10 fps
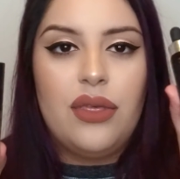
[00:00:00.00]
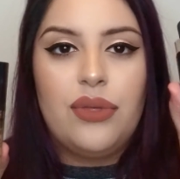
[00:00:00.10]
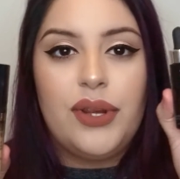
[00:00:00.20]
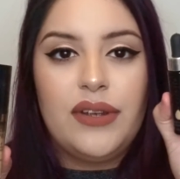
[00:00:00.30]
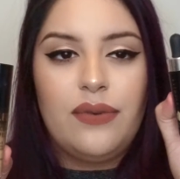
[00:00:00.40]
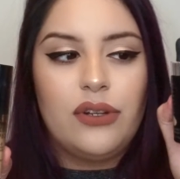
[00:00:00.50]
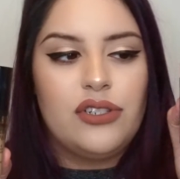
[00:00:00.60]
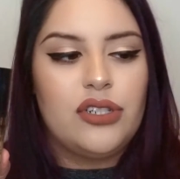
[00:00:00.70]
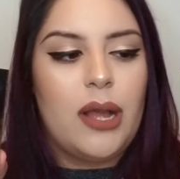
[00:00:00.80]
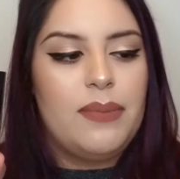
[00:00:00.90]
3 to 4
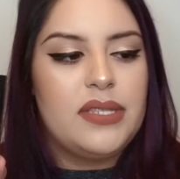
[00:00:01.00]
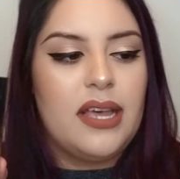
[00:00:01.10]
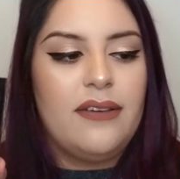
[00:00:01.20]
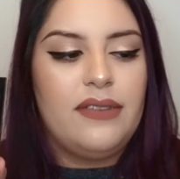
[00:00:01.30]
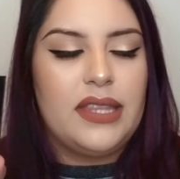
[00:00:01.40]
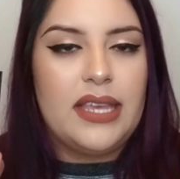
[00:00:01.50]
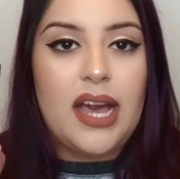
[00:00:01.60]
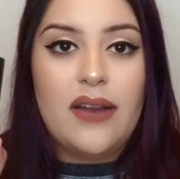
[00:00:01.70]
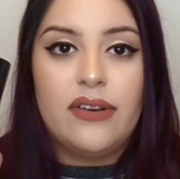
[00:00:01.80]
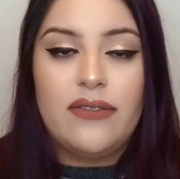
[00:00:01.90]
drops of the
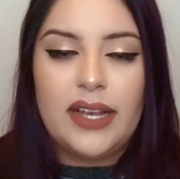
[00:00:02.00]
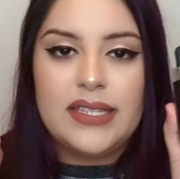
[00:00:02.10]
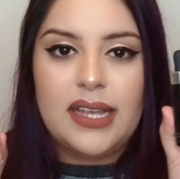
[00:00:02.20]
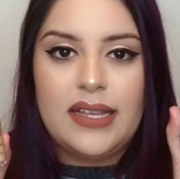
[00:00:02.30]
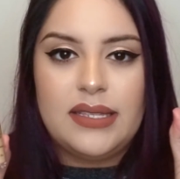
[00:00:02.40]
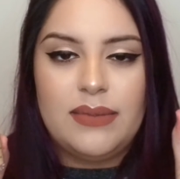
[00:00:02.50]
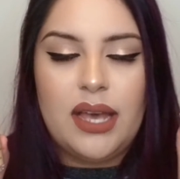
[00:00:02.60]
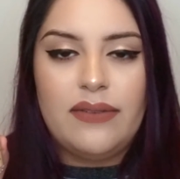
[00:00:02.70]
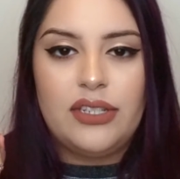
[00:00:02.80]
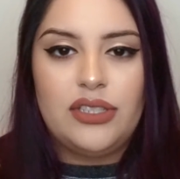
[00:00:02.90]
Cover FX Custom
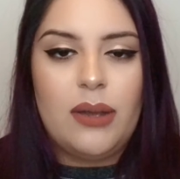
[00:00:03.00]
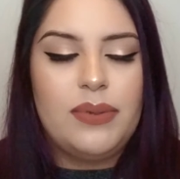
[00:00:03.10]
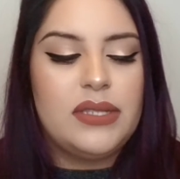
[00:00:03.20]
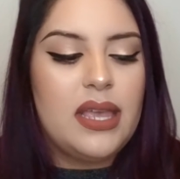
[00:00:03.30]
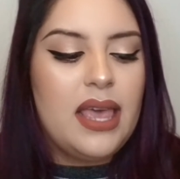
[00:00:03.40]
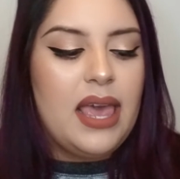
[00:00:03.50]
Cover Drops